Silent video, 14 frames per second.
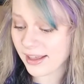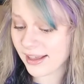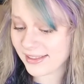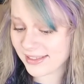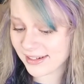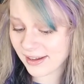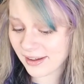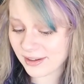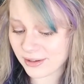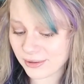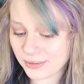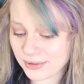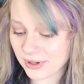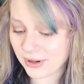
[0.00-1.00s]
I think I
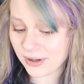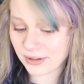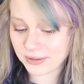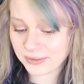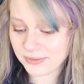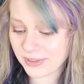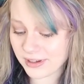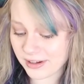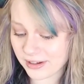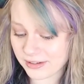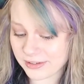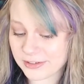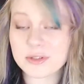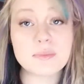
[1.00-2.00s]
used all of the
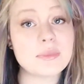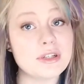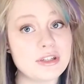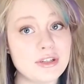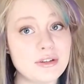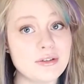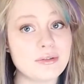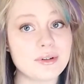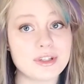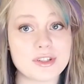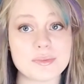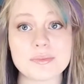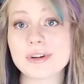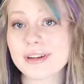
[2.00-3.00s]
colors but 2,
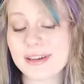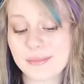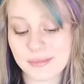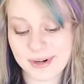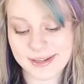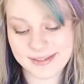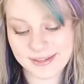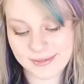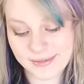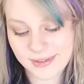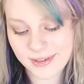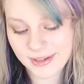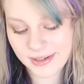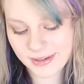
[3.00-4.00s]
which is pretty impressive
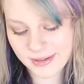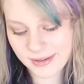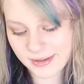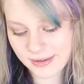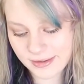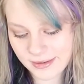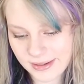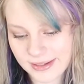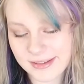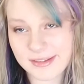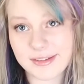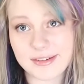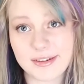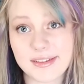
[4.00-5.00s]

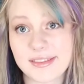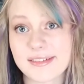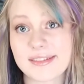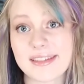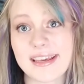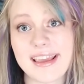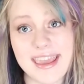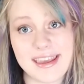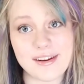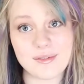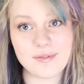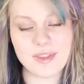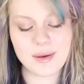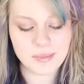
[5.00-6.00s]
considering there's like 8
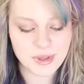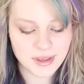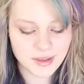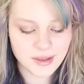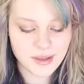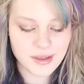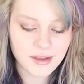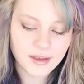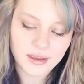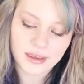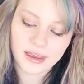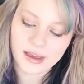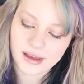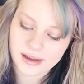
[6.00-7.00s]
of them.
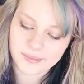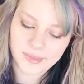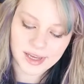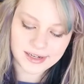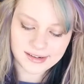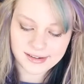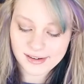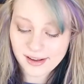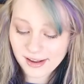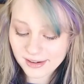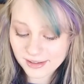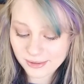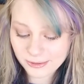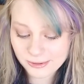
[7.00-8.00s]
I did
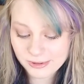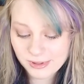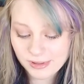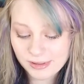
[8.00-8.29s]
not use